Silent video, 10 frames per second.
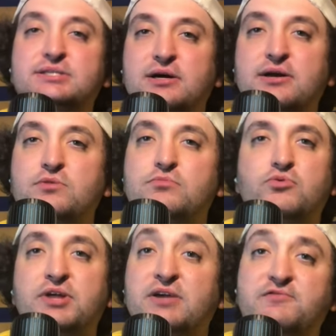tied him
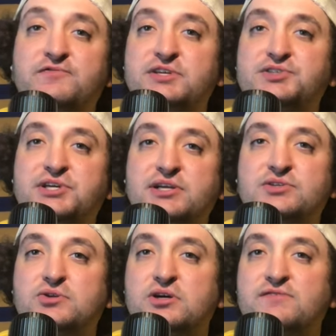with like 15
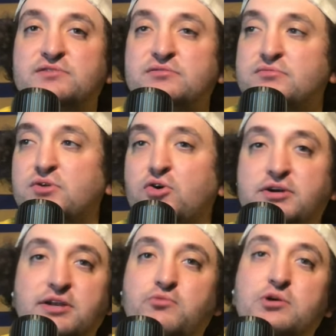seconds left. Mm-hmm.
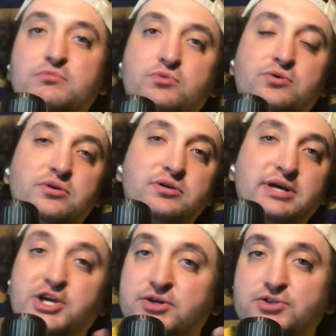Only needed one more,
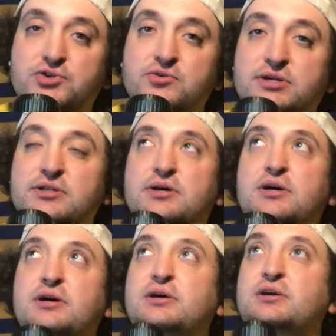and he couldn't do it.
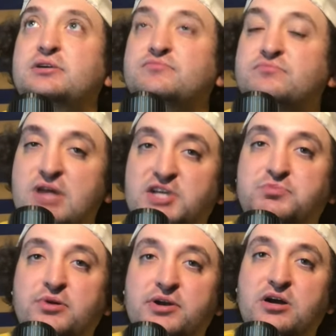Next
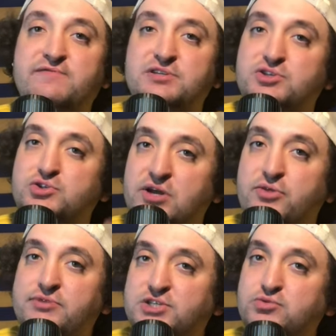playoff, it's just you get
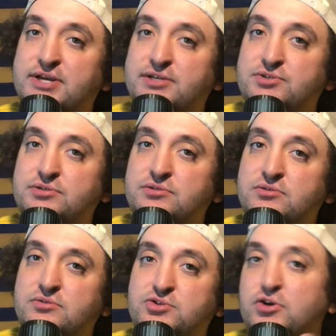three swings.
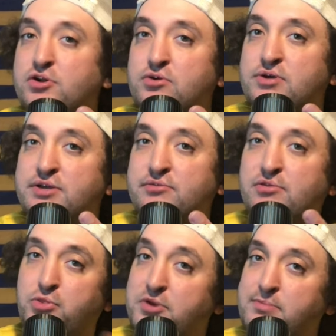Soto hit
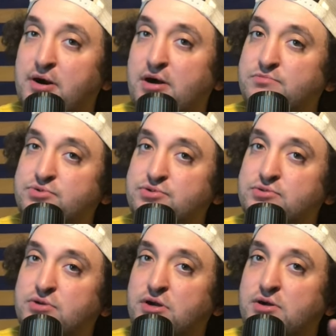three
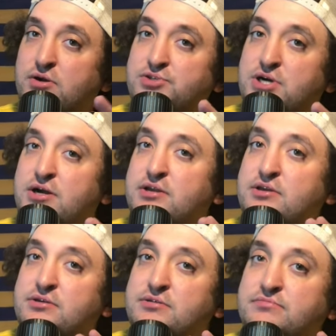bombs.
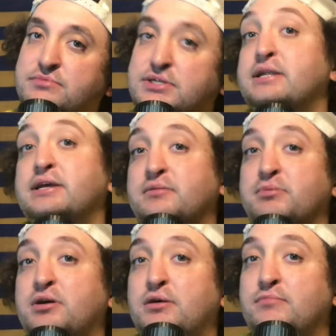Ohtani didn't hit a
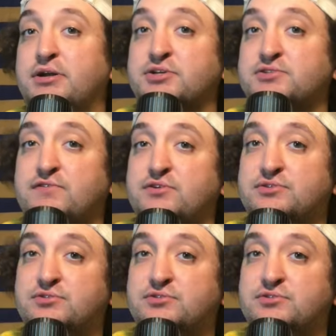bomb on his first